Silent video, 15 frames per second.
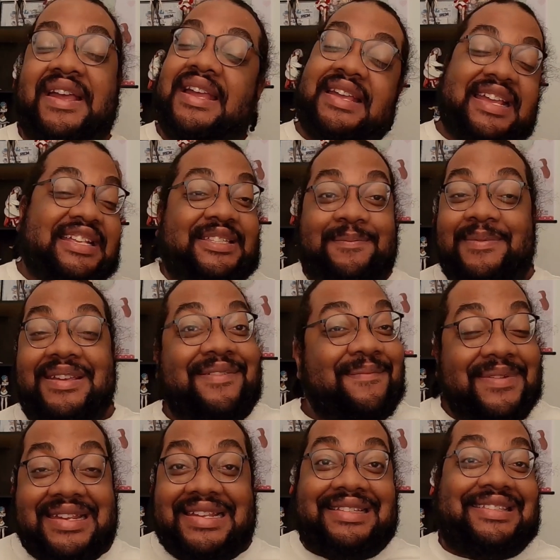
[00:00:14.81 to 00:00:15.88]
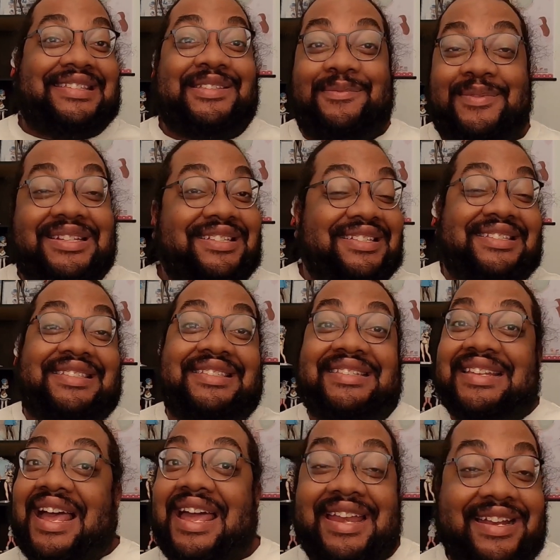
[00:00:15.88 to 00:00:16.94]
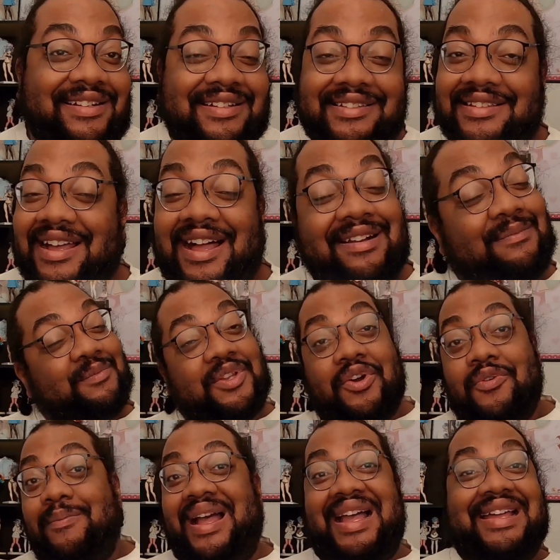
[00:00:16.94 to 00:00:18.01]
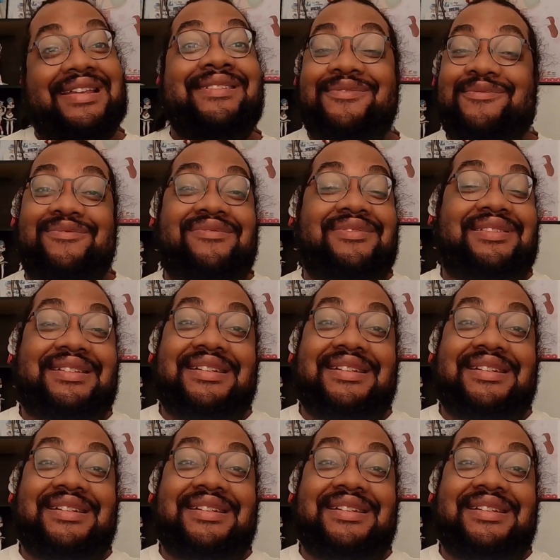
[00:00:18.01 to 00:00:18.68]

It's been a minute since we just sat here and talked. No bad news.